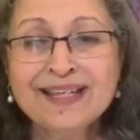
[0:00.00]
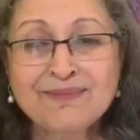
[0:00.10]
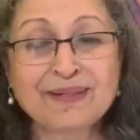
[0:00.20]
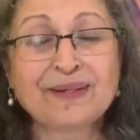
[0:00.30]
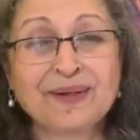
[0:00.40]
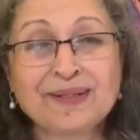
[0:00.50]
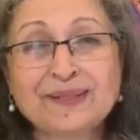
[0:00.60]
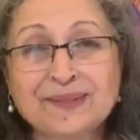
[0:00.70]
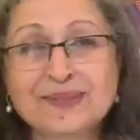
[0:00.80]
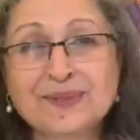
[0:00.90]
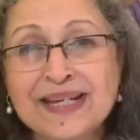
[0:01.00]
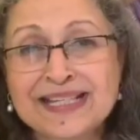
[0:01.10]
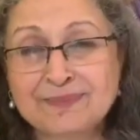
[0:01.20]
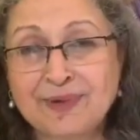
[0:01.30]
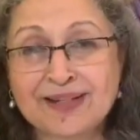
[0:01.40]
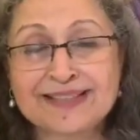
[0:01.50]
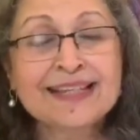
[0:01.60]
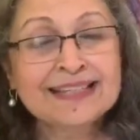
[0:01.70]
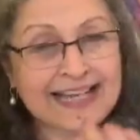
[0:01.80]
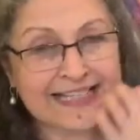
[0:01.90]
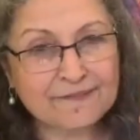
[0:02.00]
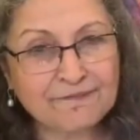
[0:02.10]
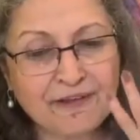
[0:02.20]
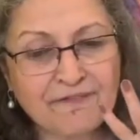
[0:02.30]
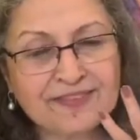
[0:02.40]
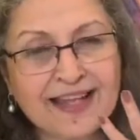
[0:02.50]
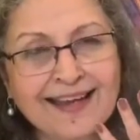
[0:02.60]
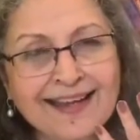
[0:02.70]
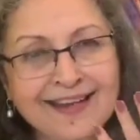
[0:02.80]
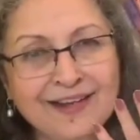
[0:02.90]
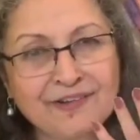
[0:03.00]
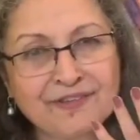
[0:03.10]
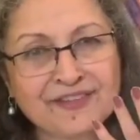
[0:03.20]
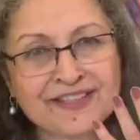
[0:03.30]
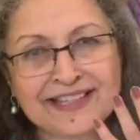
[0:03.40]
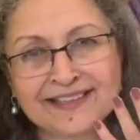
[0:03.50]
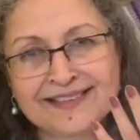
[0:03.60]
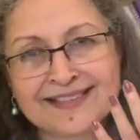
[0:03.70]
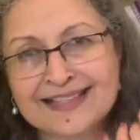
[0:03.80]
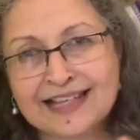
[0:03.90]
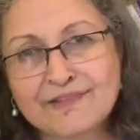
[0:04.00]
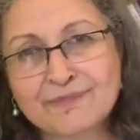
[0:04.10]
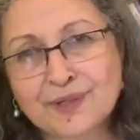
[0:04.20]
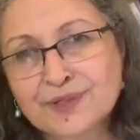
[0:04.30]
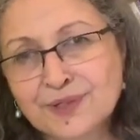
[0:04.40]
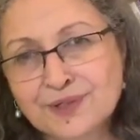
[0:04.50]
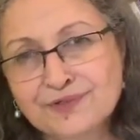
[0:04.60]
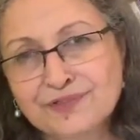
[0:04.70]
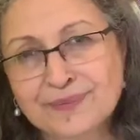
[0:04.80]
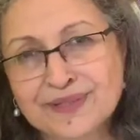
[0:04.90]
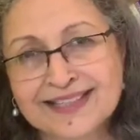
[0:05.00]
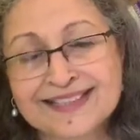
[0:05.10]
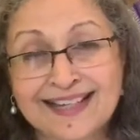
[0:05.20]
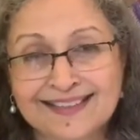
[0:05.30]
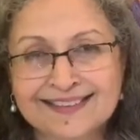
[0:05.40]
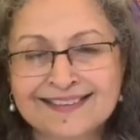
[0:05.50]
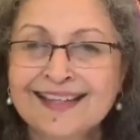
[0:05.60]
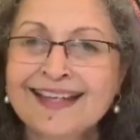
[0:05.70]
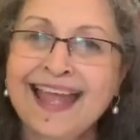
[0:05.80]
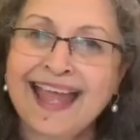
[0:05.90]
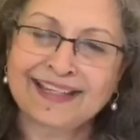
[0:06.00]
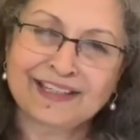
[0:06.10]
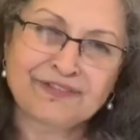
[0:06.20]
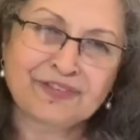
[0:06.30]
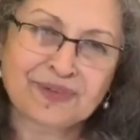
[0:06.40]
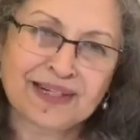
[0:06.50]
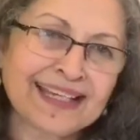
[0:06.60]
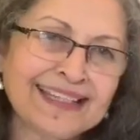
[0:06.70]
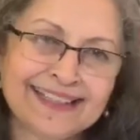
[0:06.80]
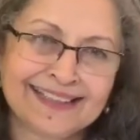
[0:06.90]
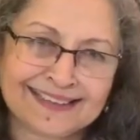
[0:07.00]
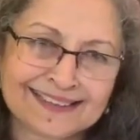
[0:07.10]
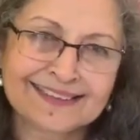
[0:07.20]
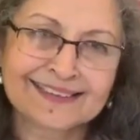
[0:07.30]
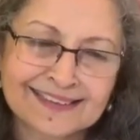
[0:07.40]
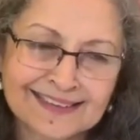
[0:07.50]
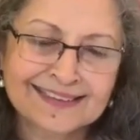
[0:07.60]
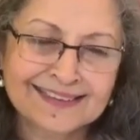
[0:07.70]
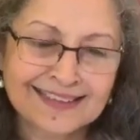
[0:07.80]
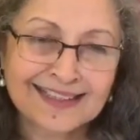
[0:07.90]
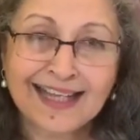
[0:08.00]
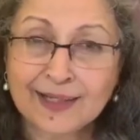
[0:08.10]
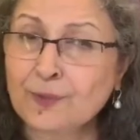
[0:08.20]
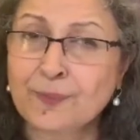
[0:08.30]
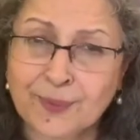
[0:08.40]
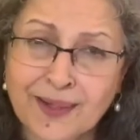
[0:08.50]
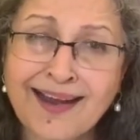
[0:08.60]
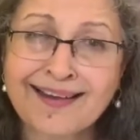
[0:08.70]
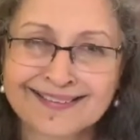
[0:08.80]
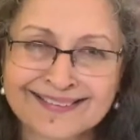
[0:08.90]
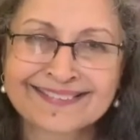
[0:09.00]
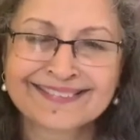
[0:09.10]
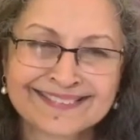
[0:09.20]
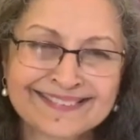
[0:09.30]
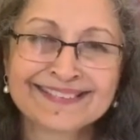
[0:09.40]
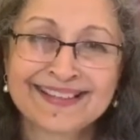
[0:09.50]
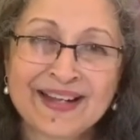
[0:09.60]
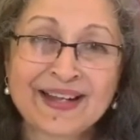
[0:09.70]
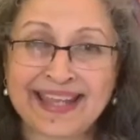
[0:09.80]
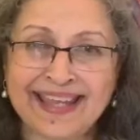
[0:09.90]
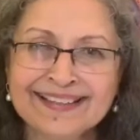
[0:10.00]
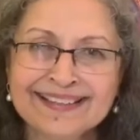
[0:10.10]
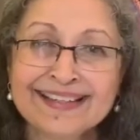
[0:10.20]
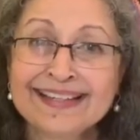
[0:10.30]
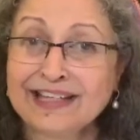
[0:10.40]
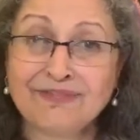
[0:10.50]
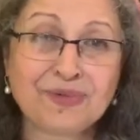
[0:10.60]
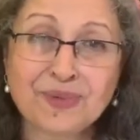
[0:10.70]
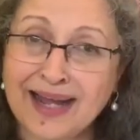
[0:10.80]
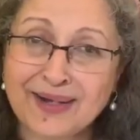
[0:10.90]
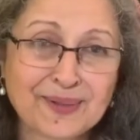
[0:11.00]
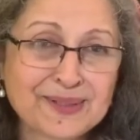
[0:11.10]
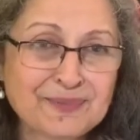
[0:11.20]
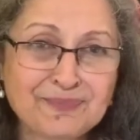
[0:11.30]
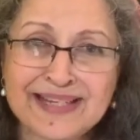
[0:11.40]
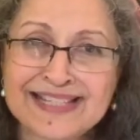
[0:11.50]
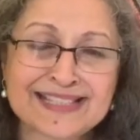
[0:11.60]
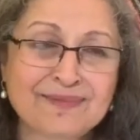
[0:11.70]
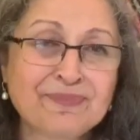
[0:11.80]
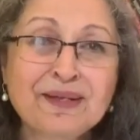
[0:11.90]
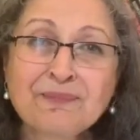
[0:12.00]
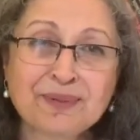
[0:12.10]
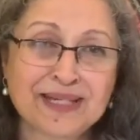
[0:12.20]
but also street smart. That's the fifth idea of intelligence that I brought to you from Shikshangan. And if you're liking, I hope you are, okay? If you are, also please put